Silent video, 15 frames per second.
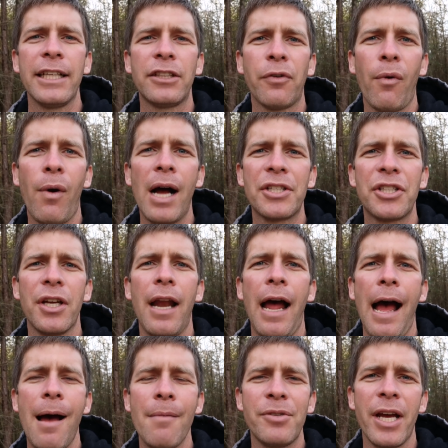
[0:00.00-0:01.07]
Thanks for watching.
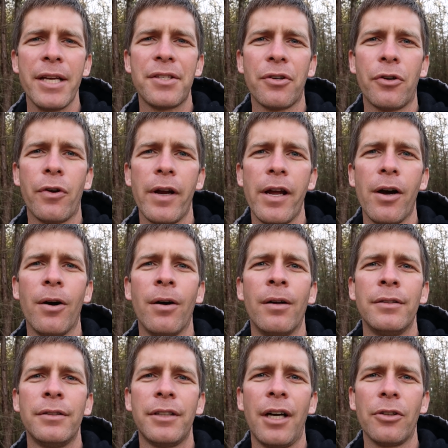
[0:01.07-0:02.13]
I'm Jason Creel.
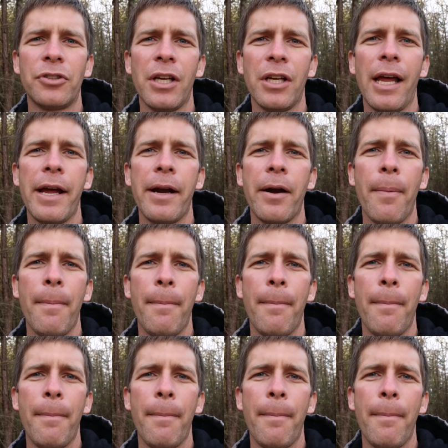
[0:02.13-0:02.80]
Talk to you later.